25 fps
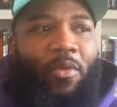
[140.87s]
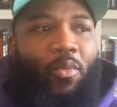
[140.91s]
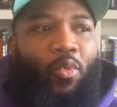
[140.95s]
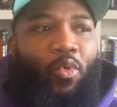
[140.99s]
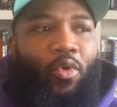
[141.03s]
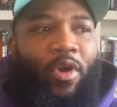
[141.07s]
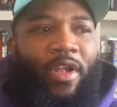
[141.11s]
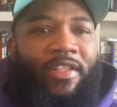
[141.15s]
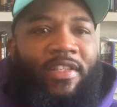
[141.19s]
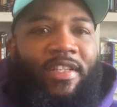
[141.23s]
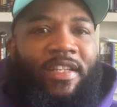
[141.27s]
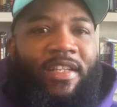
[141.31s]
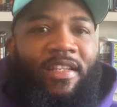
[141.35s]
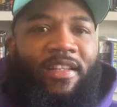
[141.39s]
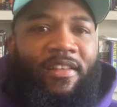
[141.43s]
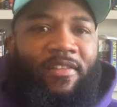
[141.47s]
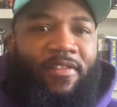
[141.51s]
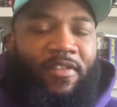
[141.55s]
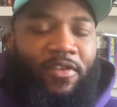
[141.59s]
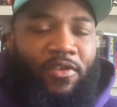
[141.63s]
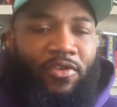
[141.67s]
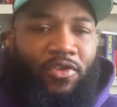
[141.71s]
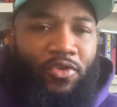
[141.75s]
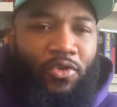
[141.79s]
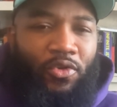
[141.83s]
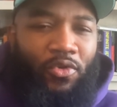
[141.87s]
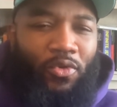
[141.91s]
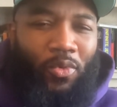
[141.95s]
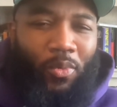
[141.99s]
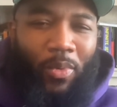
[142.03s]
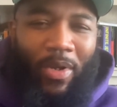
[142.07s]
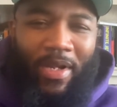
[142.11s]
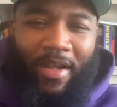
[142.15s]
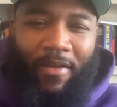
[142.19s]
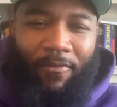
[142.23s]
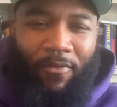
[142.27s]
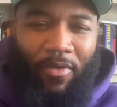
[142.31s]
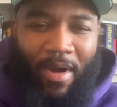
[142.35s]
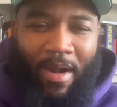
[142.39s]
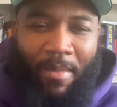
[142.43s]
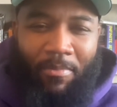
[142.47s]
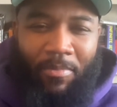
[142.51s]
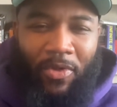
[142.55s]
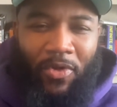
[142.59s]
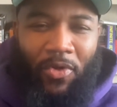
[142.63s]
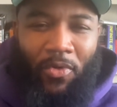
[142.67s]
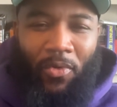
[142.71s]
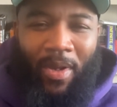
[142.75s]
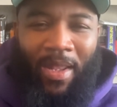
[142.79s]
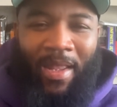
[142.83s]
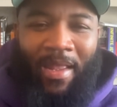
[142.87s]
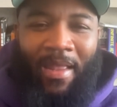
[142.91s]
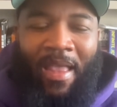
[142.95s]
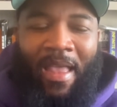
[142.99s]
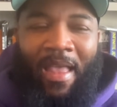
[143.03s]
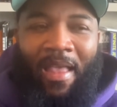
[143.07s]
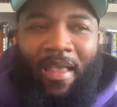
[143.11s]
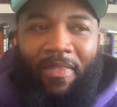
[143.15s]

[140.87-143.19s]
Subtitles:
want to listen to whatever I'm doing,